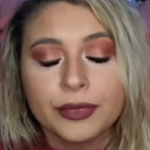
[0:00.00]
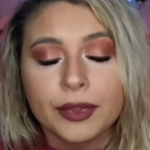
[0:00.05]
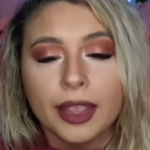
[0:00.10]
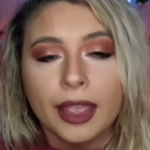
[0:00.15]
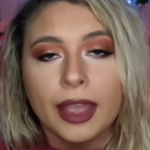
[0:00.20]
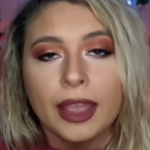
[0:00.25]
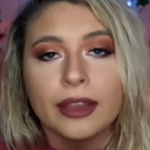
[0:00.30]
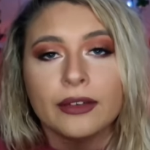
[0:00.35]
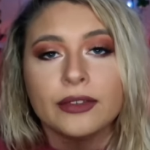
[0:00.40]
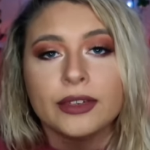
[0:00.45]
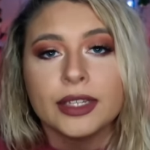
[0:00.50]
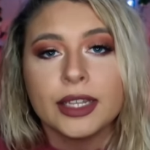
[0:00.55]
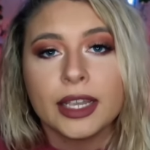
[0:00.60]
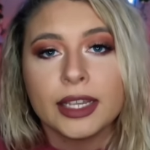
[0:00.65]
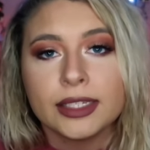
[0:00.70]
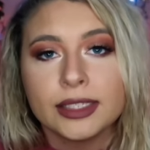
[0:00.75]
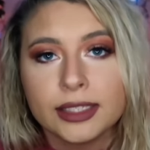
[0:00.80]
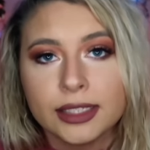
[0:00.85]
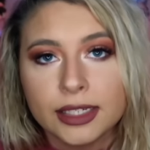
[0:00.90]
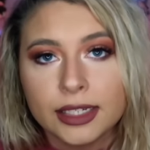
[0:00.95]
I have
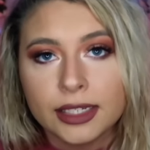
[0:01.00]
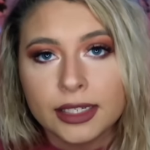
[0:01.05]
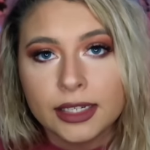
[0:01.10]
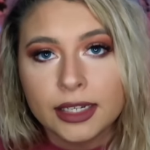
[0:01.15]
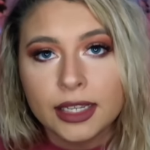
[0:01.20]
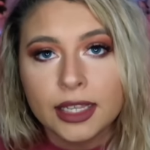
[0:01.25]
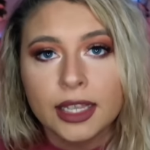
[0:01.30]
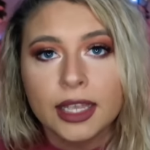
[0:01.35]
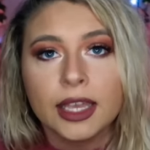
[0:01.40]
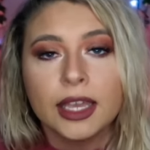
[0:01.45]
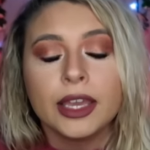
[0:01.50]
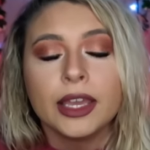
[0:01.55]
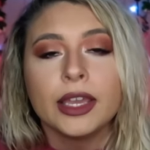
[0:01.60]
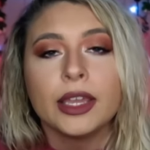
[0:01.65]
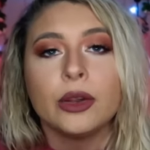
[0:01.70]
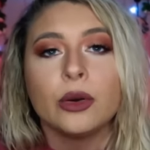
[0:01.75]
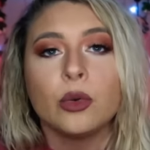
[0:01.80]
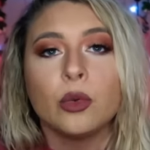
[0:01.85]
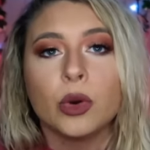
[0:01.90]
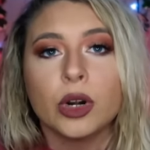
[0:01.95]
tested it.
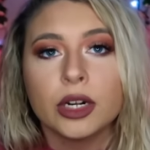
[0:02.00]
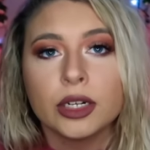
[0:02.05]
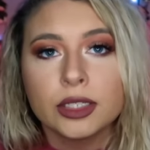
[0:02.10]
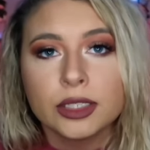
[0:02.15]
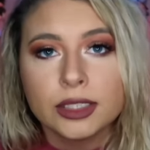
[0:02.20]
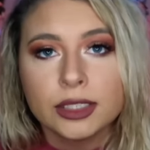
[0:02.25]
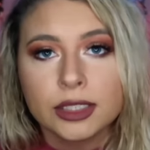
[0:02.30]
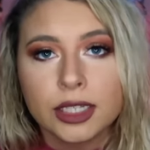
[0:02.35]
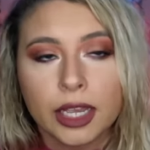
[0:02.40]
It works.